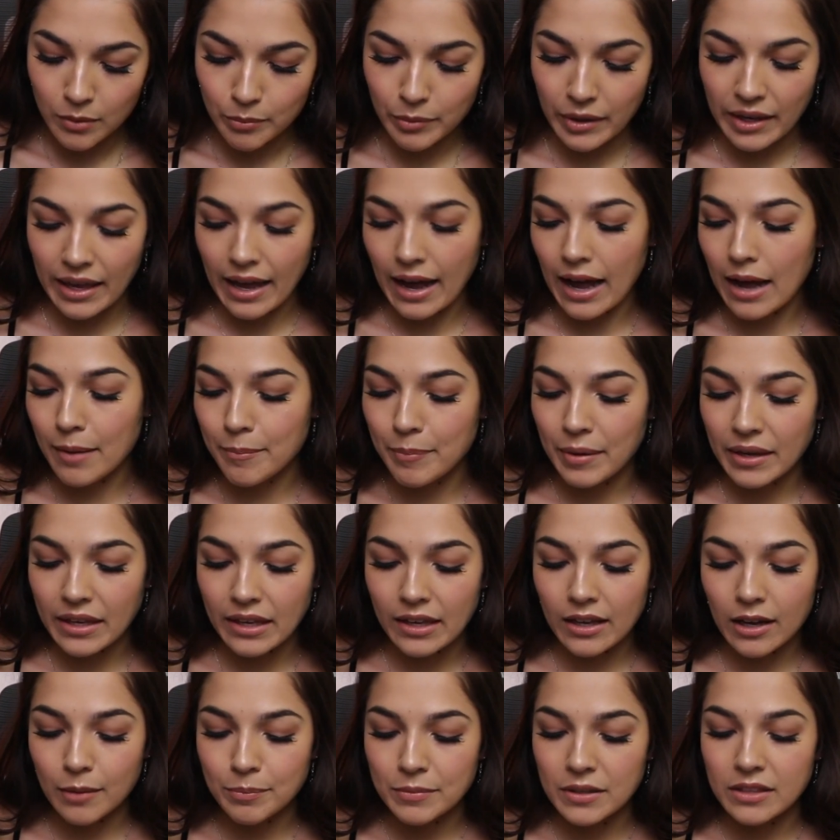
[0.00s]
But yeah, I'm
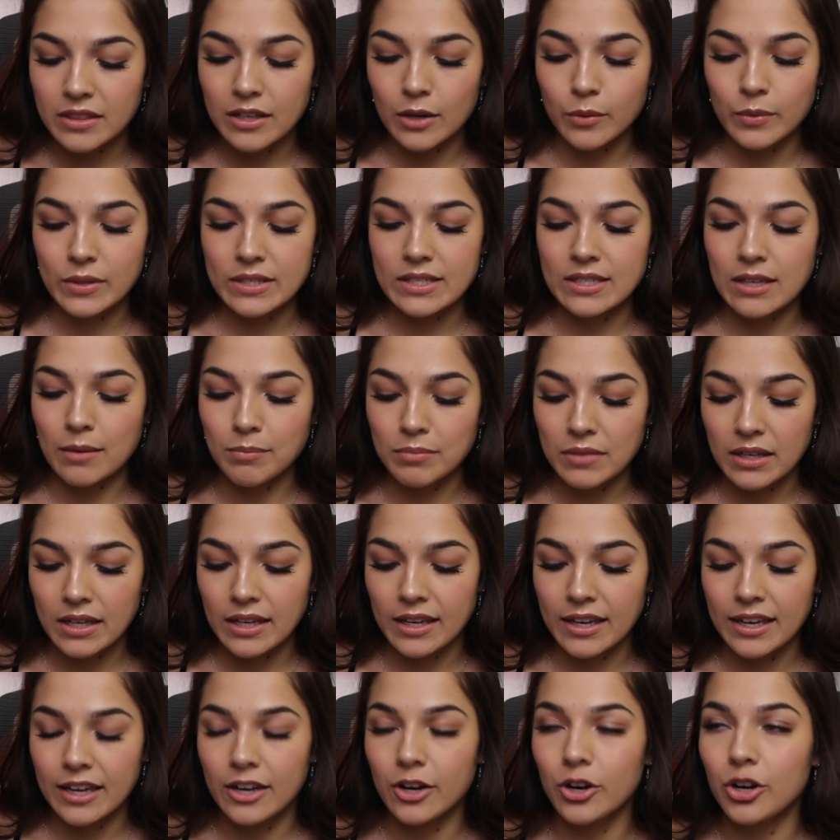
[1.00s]
picking up that there was something
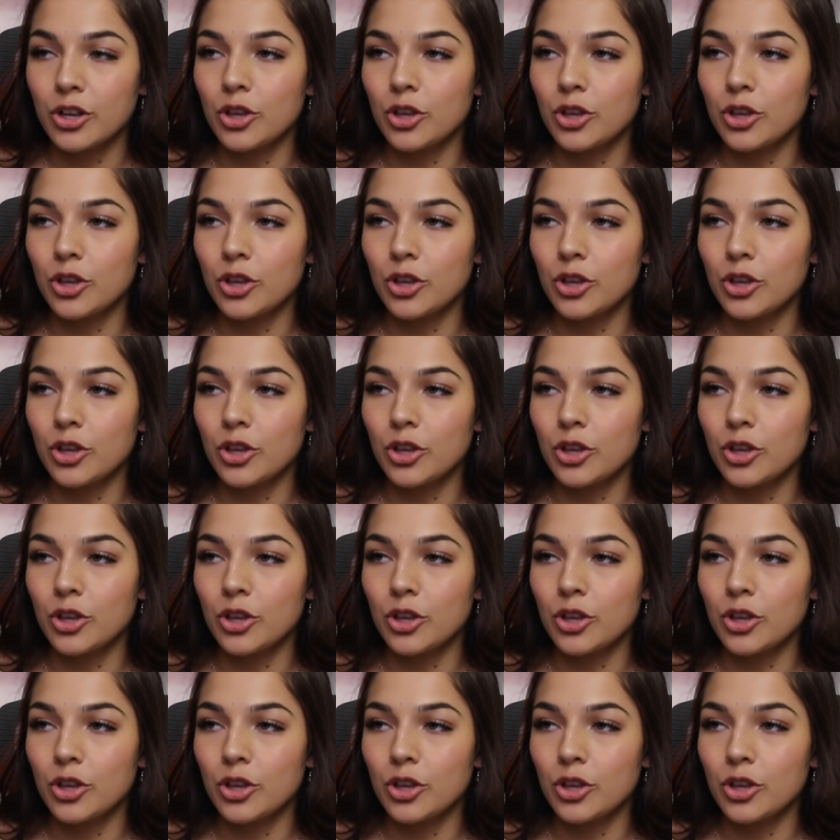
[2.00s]
here.